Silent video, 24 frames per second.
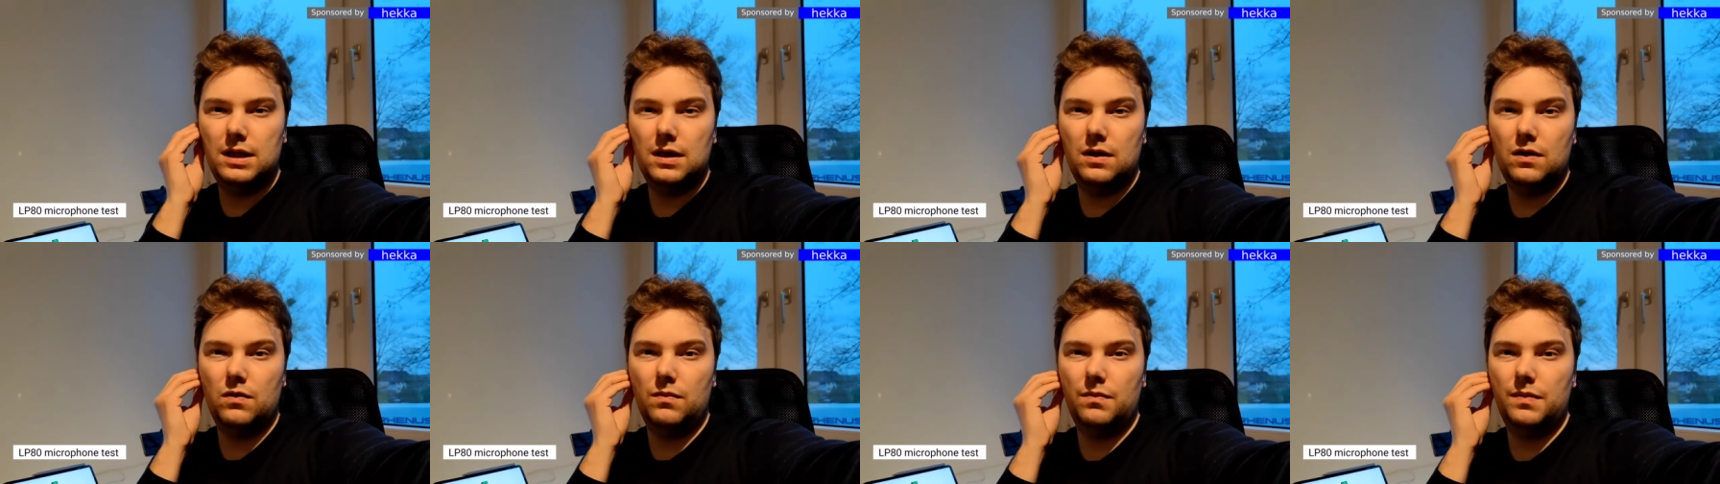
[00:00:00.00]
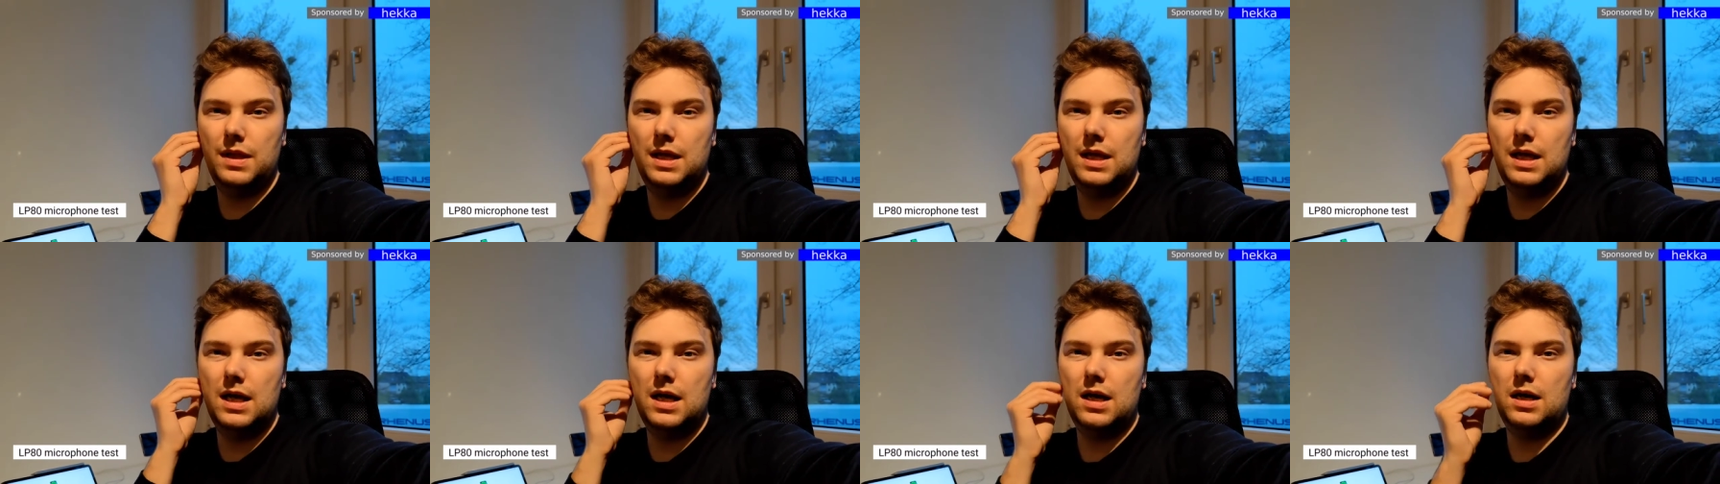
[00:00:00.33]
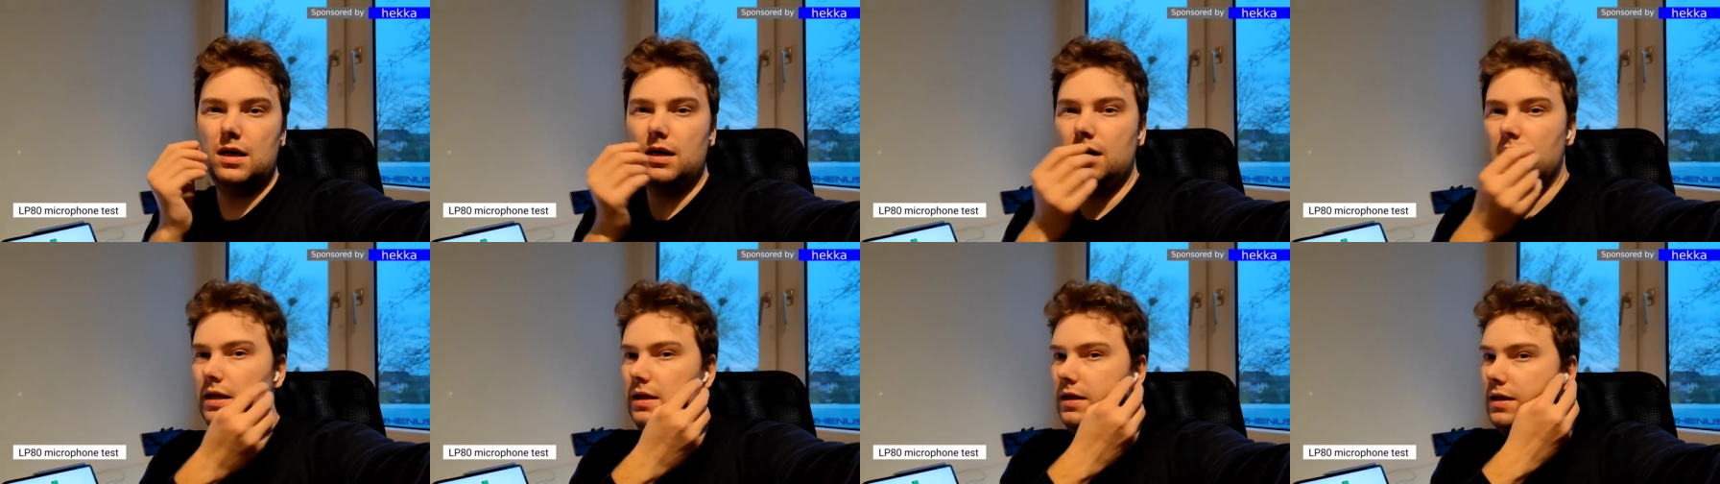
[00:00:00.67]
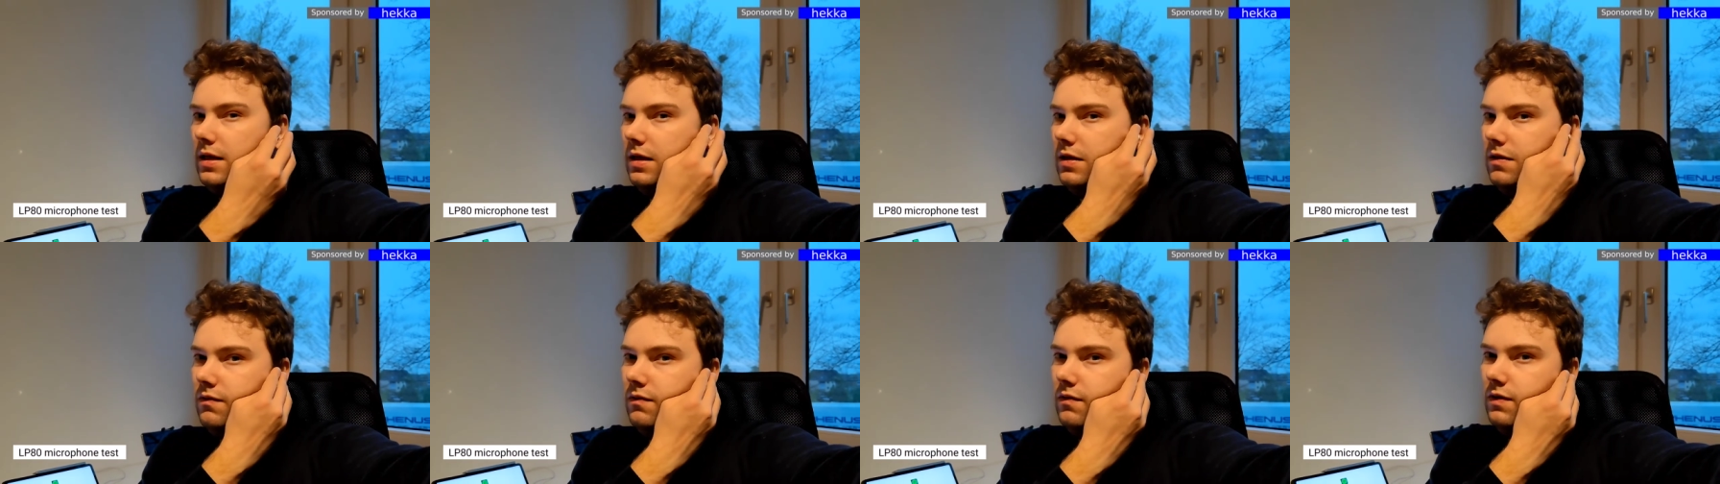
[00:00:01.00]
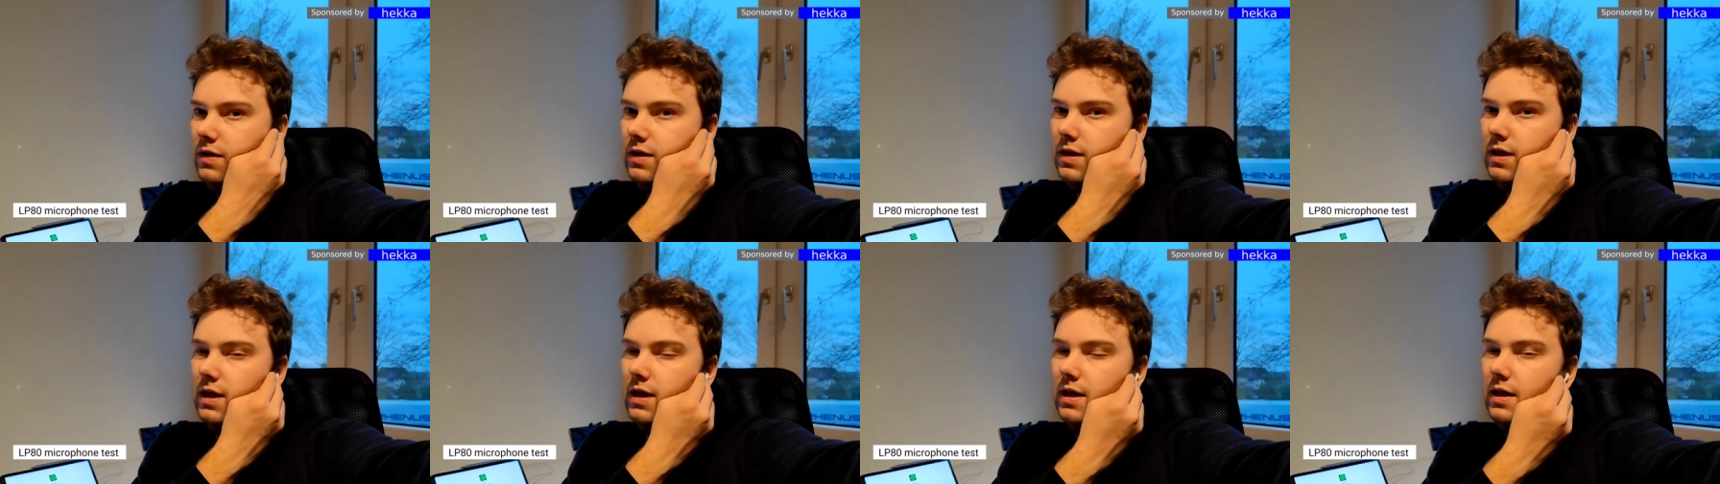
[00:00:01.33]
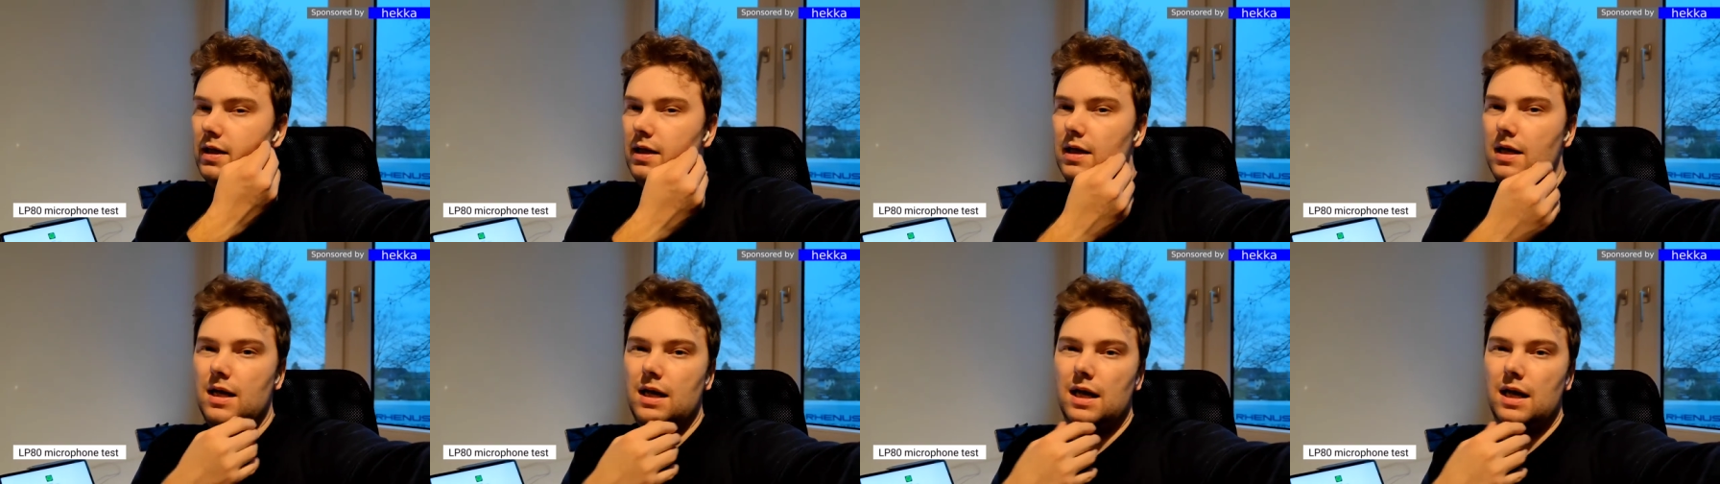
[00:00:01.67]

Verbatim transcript: I hope they are in use here,